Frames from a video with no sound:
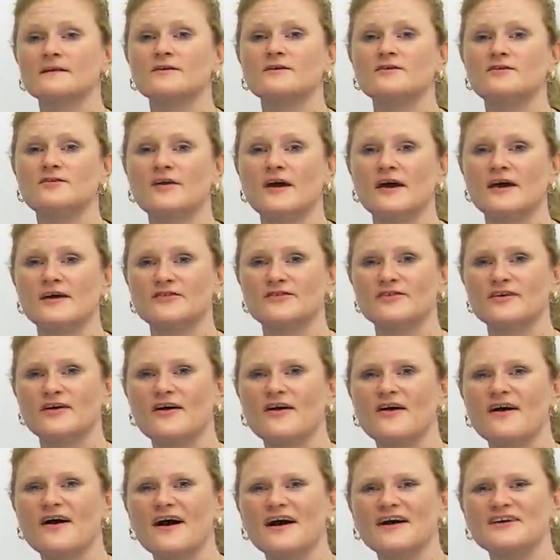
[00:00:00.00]
Jess.
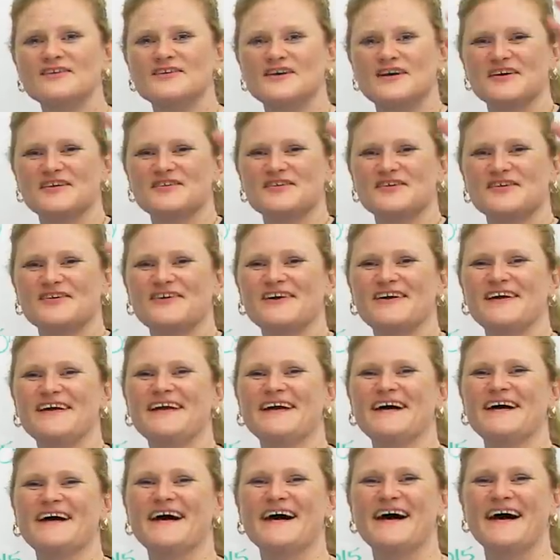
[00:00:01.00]
Oh, hi, Jess. How are
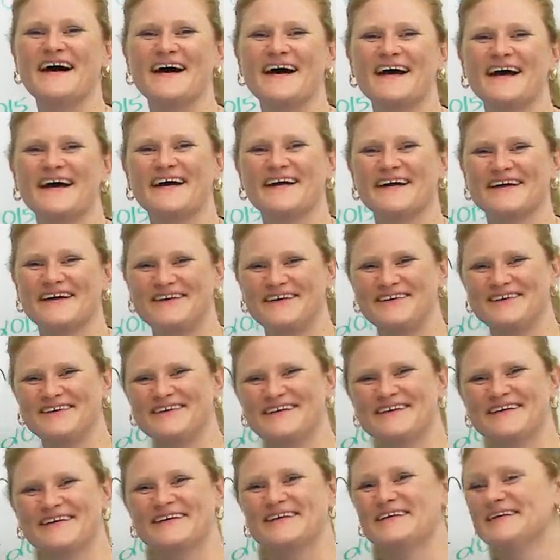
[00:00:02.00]
ya?
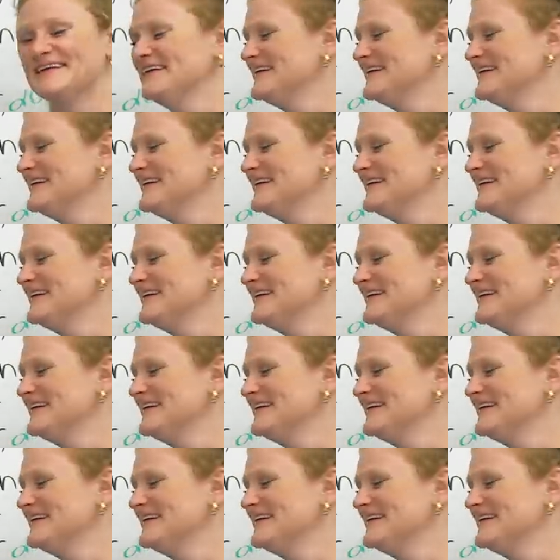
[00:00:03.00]
Cool.